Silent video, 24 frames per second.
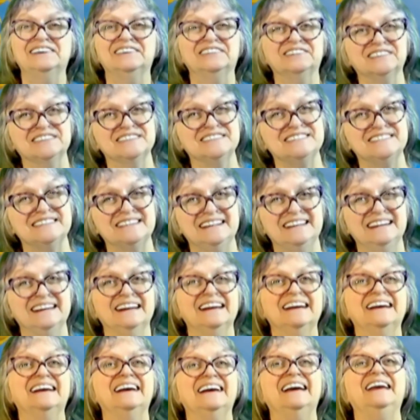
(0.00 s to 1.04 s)
We'll see.
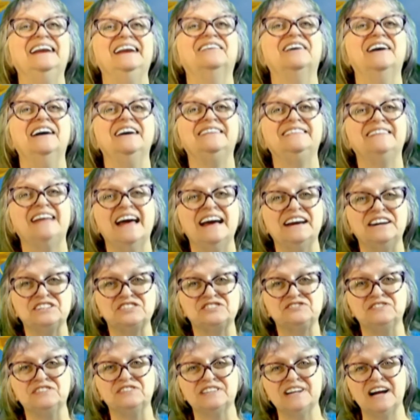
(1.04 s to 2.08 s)
Anyway, thanks
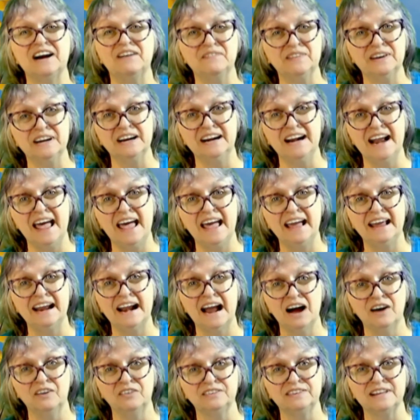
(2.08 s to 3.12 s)
for coming and hanging
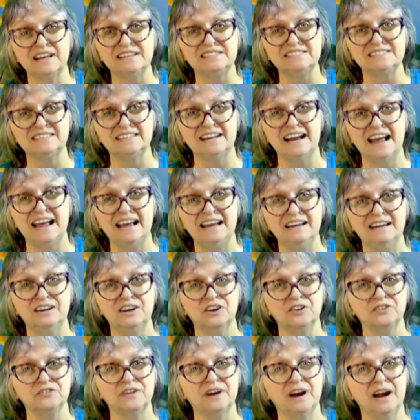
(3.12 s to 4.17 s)
out with us today. You
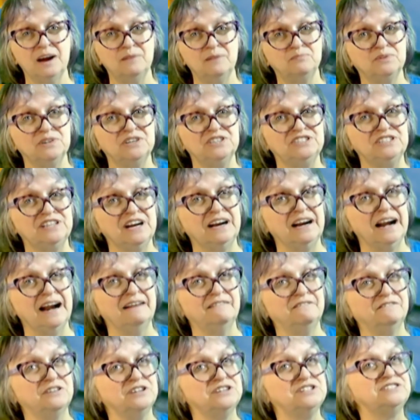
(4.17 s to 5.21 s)
know that I appreciate
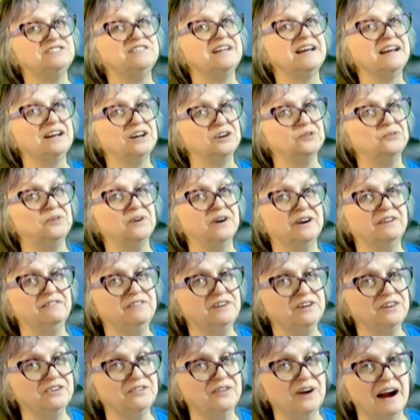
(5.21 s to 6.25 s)
every single one of
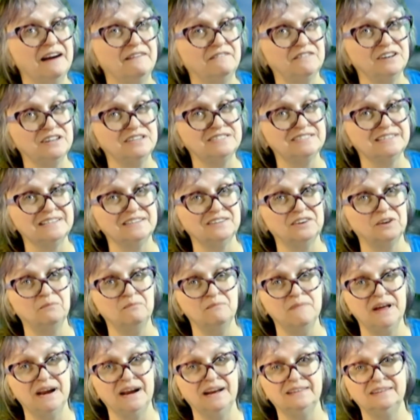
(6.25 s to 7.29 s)
you, every single
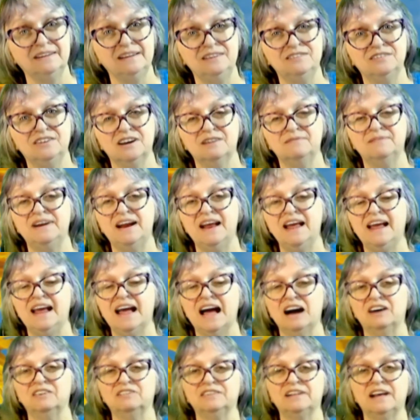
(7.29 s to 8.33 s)
minute that you come and hang
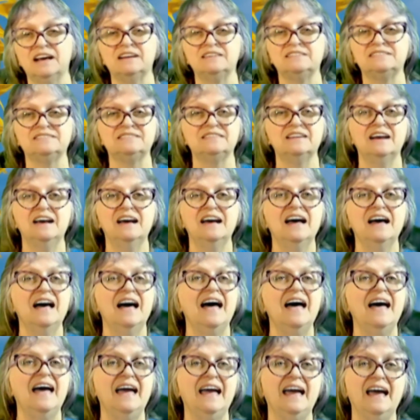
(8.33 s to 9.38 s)
out with us.
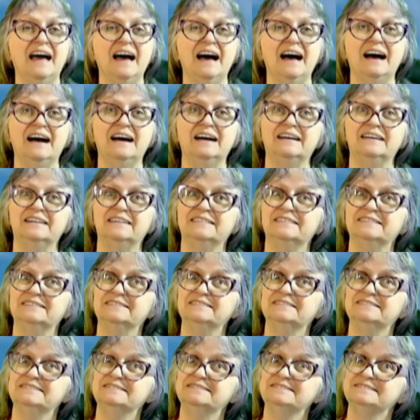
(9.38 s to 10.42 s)

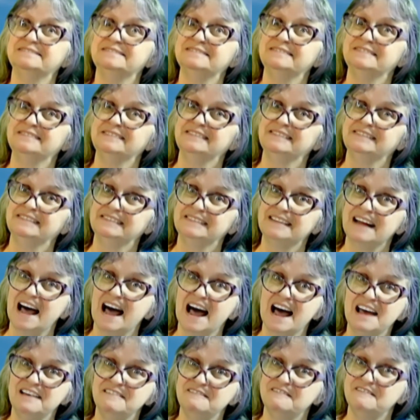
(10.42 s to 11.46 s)
And
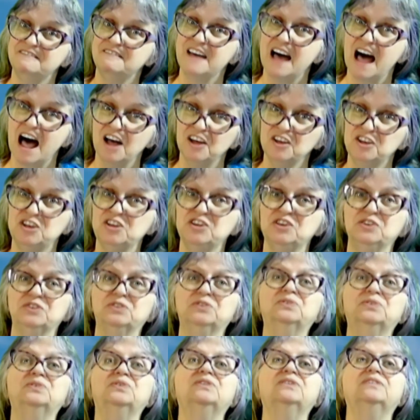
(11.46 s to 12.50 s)
I
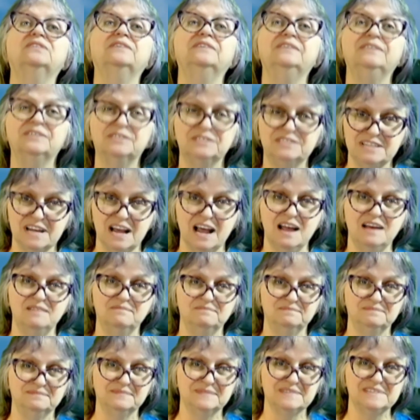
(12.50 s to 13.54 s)
value your time.
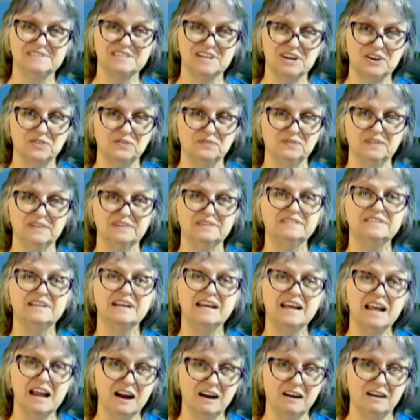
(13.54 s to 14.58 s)
So take
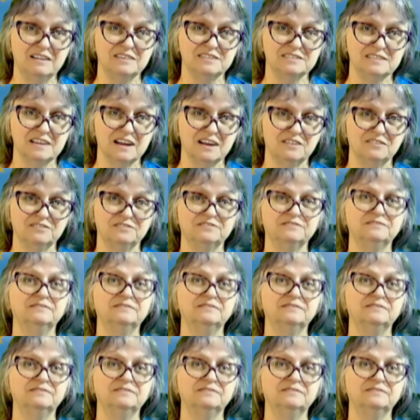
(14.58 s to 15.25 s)
care of yourself.